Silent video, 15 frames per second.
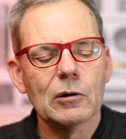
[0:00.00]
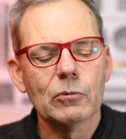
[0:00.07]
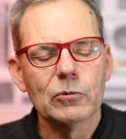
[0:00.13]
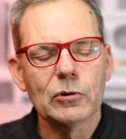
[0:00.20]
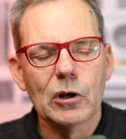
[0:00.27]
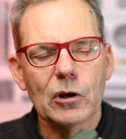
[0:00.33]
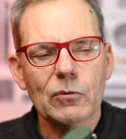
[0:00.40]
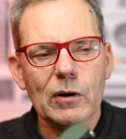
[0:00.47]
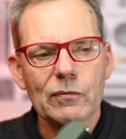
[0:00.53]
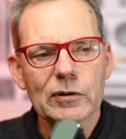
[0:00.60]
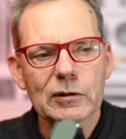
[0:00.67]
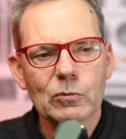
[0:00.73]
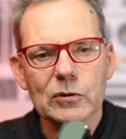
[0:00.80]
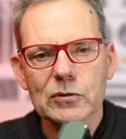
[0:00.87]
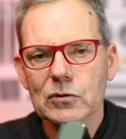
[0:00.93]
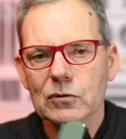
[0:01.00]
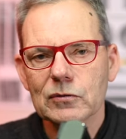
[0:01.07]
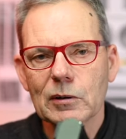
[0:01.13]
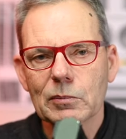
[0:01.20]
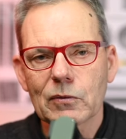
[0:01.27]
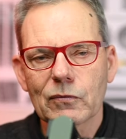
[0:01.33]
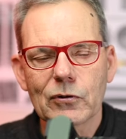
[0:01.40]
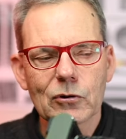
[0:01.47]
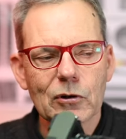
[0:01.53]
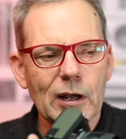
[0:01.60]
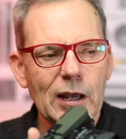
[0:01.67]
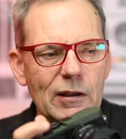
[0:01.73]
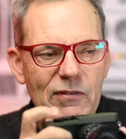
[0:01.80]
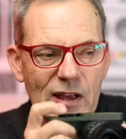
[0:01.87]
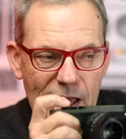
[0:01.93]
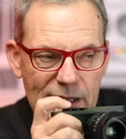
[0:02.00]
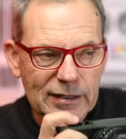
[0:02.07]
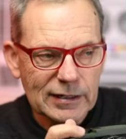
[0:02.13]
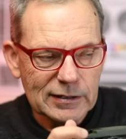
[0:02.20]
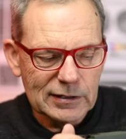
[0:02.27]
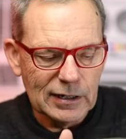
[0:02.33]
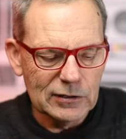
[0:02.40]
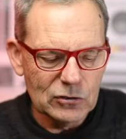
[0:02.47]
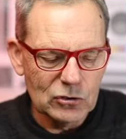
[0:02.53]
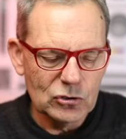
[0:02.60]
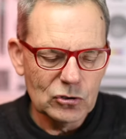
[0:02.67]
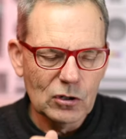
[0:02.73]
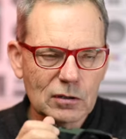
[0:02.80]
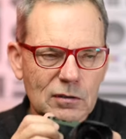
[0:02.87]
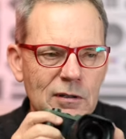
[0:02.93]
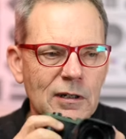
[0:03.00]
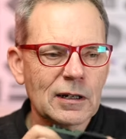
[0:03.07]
I will know roughly what sort of depth of field I have and then take the shot.